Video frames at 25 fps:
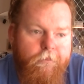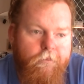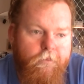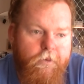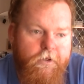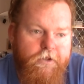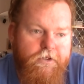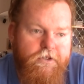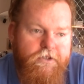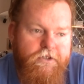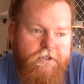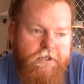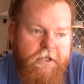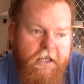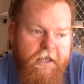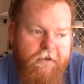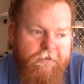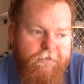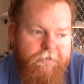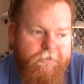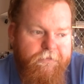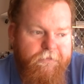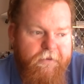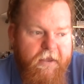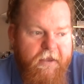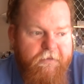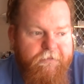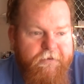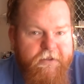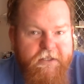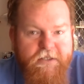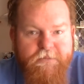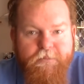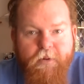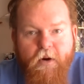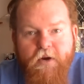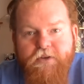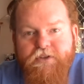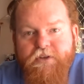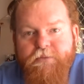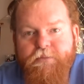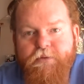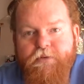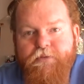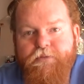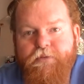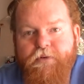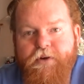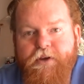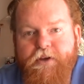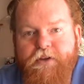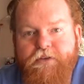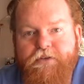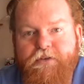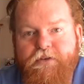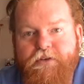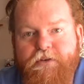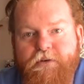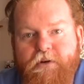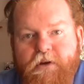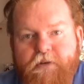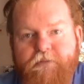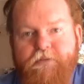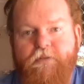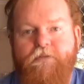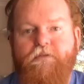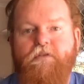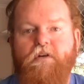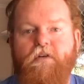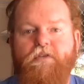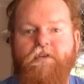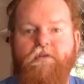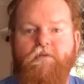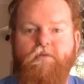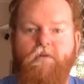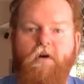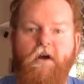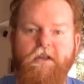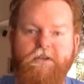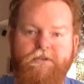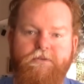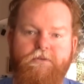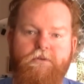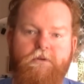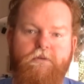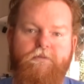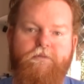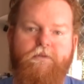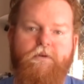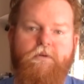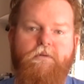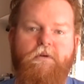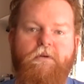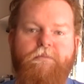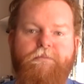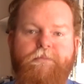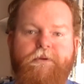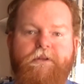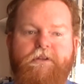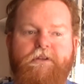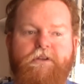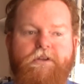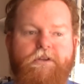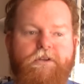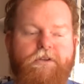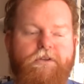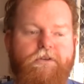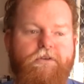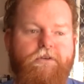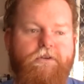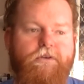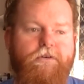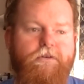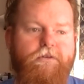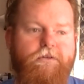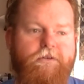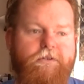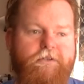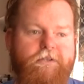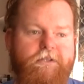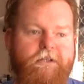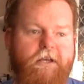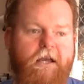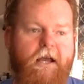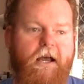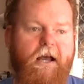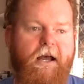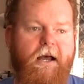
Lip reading: which if it's possible for you to do, if you've got the right sort of equipment, you could